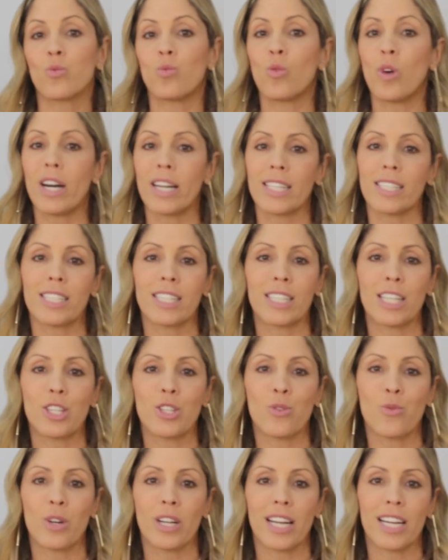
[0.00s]
what is it that
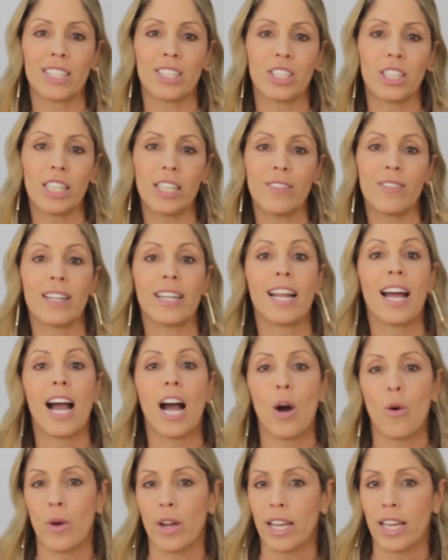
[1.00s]
you want to achieve and
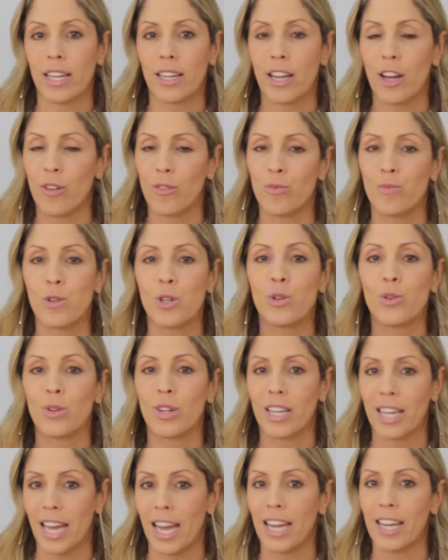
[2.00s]
how I can help
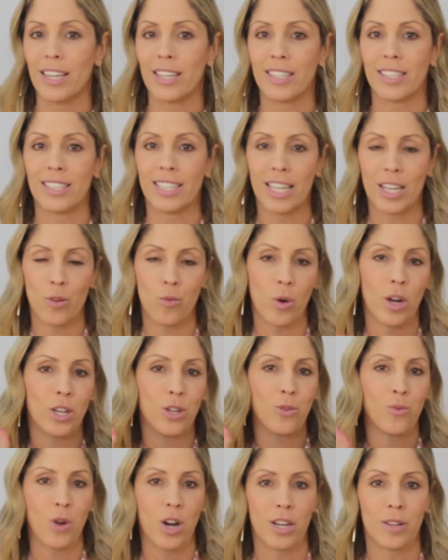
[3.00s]
you get
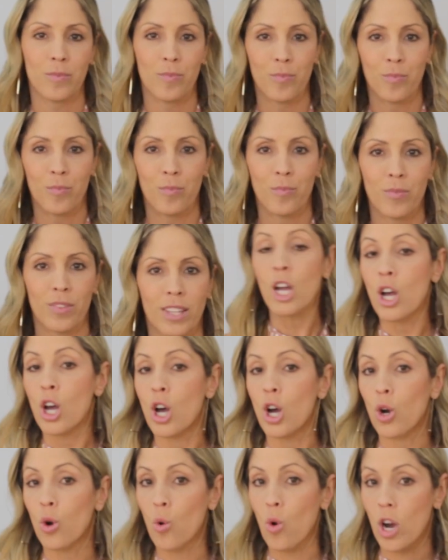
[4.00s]
what you want.
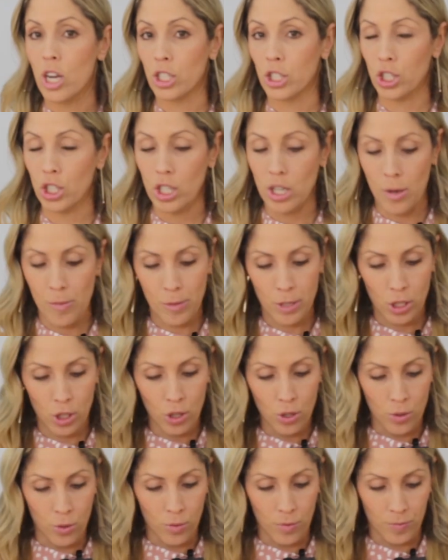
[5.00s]
Question number
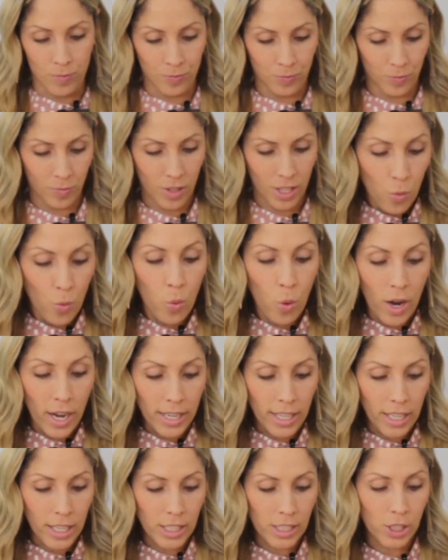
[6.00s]
2.
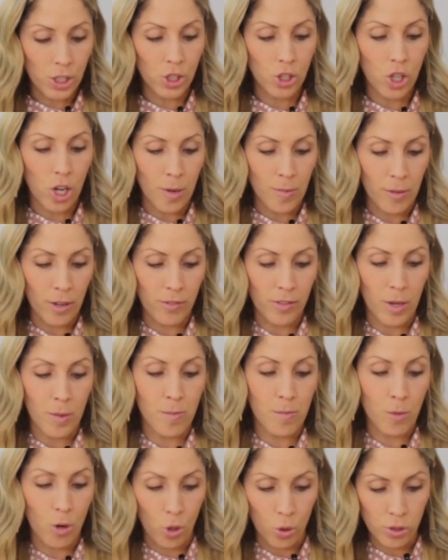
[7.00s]
What are some of the
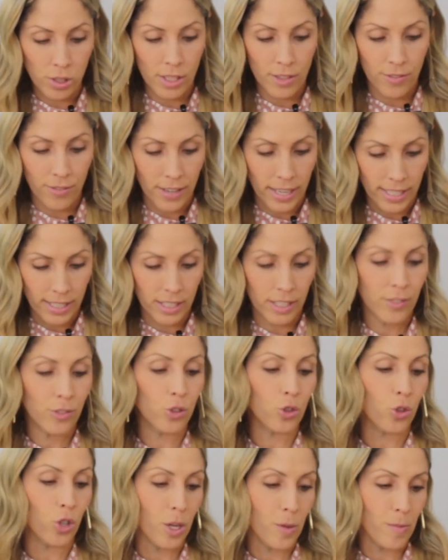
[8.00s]
most
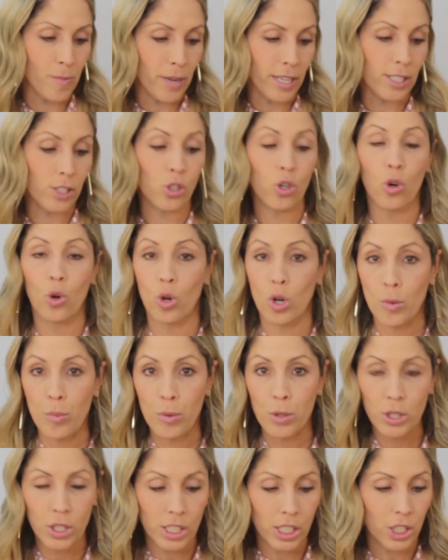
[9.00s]
effective treatments or
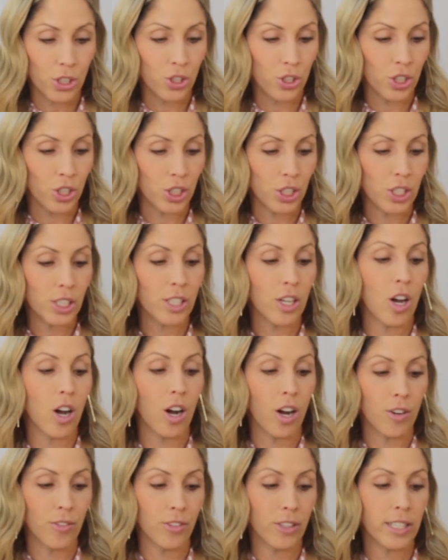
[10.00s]
procedures
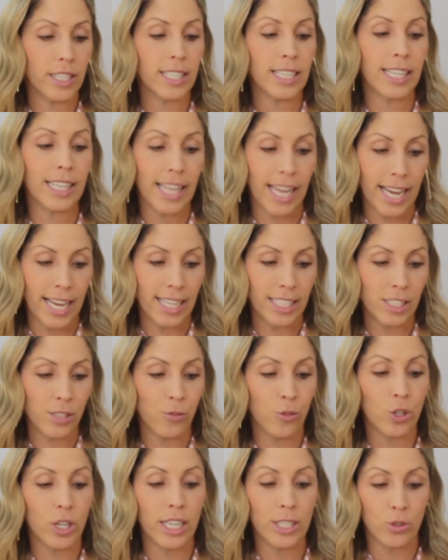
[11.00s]
offered at
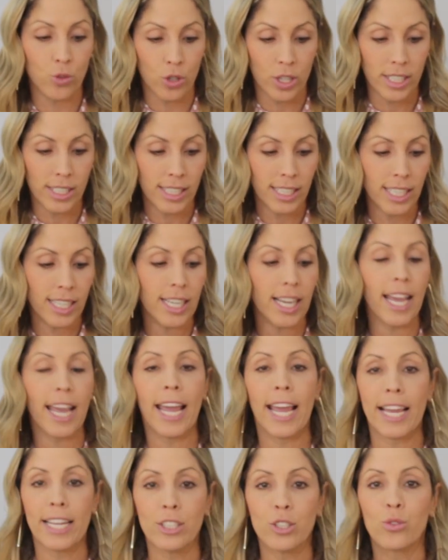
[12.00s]
GLANZ for addressing
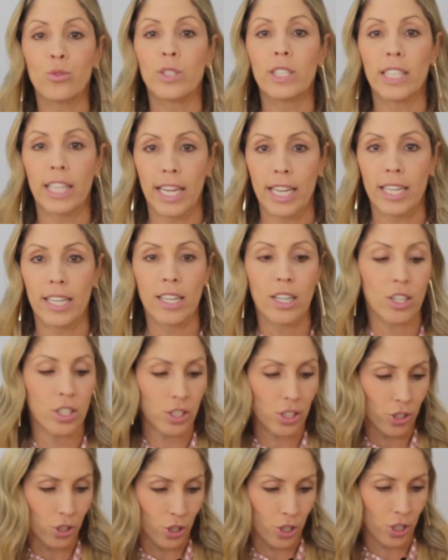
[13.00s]
age-related
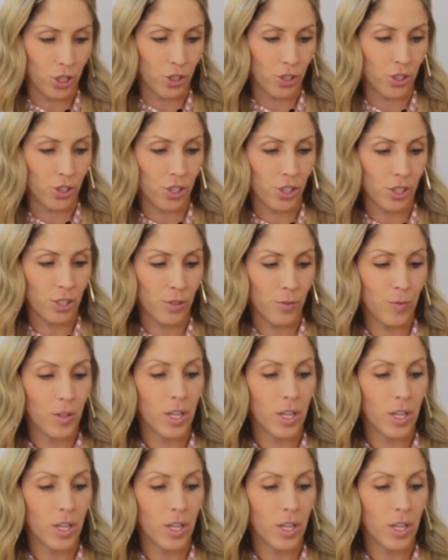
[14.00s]
concerns?